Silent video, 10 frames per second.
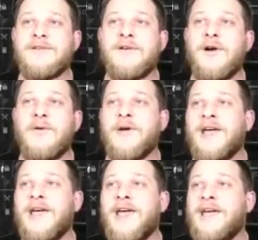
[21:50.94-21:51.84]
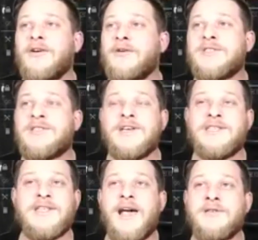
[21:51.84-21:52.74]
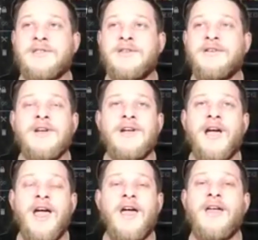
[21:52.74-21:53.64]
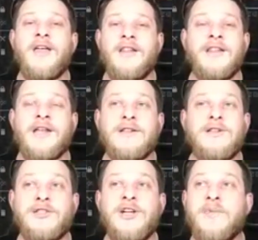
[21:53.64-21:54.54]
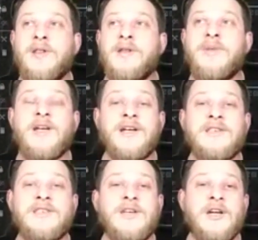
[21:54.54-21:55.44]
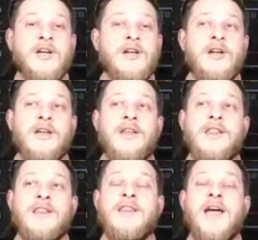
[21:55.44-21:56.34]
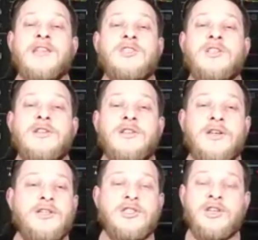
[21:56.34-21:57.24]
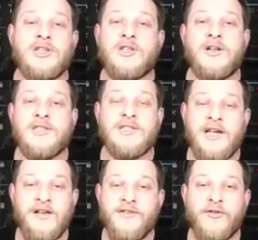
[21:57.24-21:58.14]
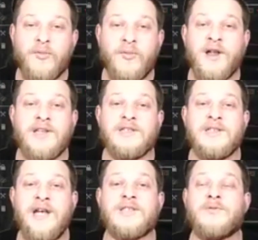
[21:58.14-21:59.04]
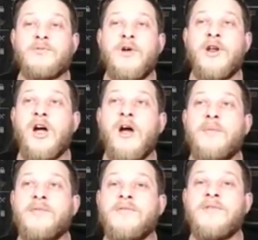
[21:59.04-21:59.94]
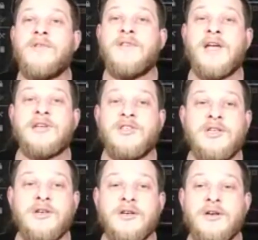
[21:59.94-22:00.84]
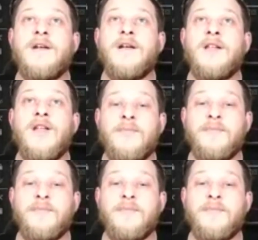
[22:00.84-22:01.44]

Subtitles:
go in at 8 or 6,000, like, legitimately, because it's just on sale for when its next run up next year. A lot of